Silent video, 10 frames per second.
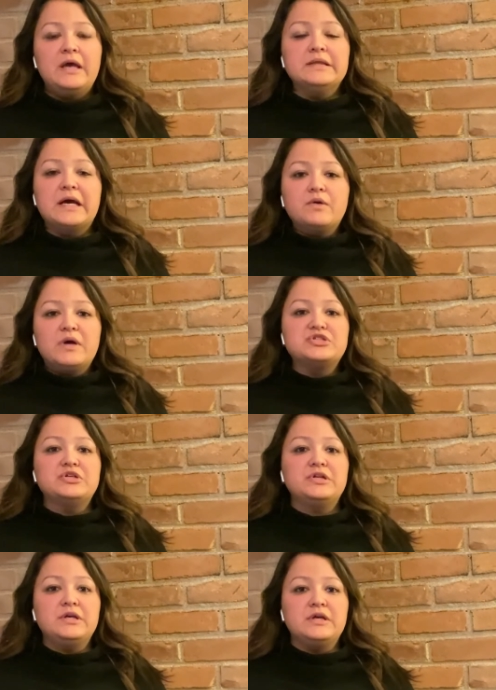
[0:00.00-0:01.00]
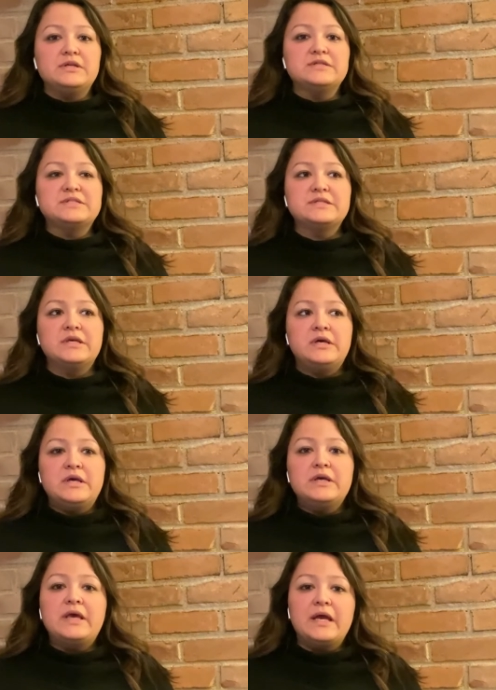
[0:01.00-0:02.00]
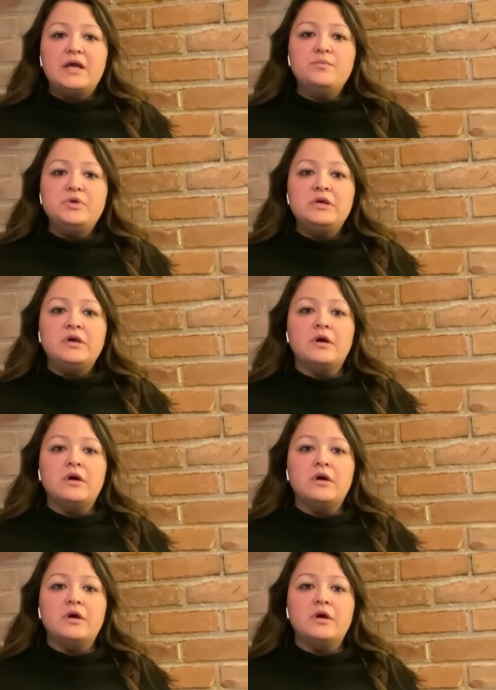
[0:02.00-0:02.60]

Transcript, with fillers: And that question is, can I be